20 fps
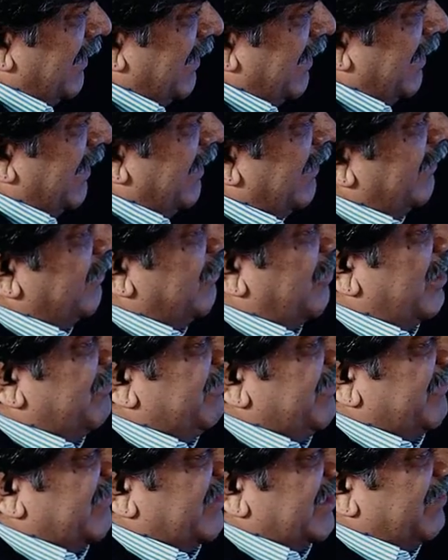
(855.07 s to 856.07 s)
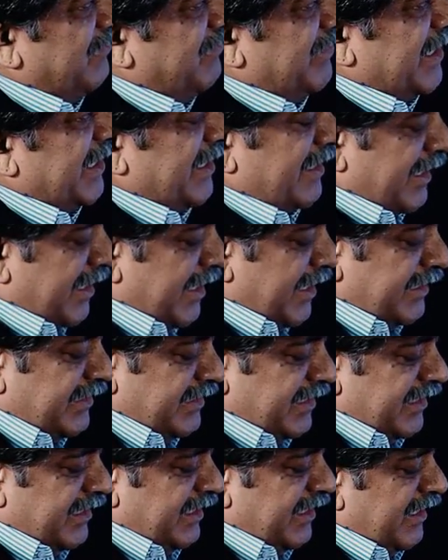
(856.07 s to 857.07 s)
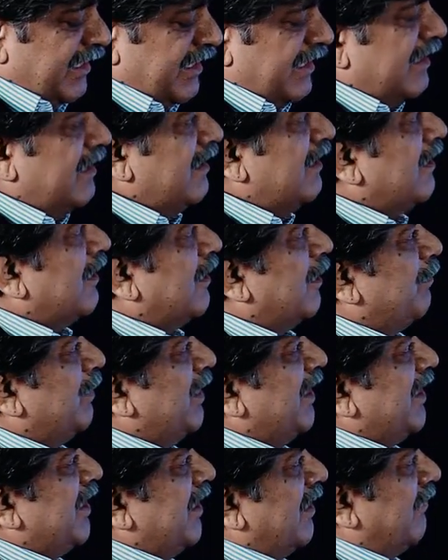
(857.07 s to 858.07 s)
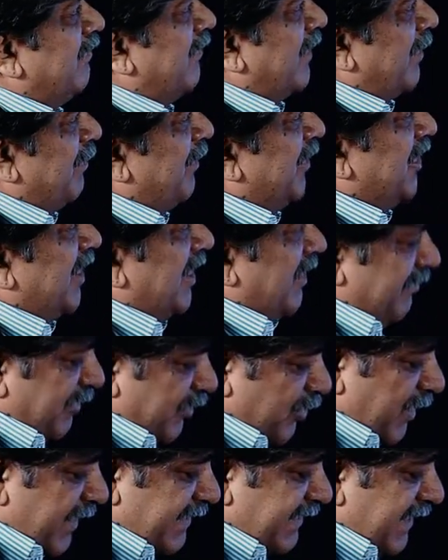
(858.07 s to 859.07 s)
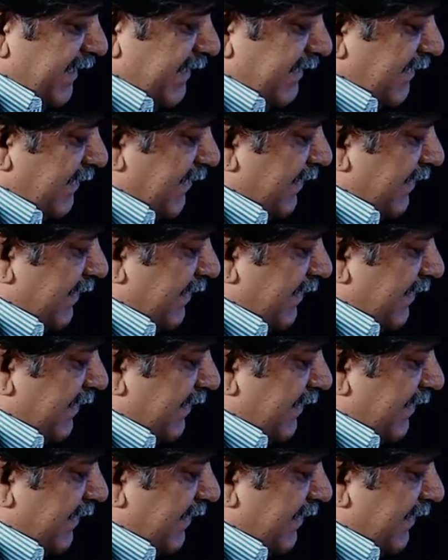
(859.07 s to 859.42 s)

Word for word: And uh, you have a significant reduction in the ability of formation of newer cells,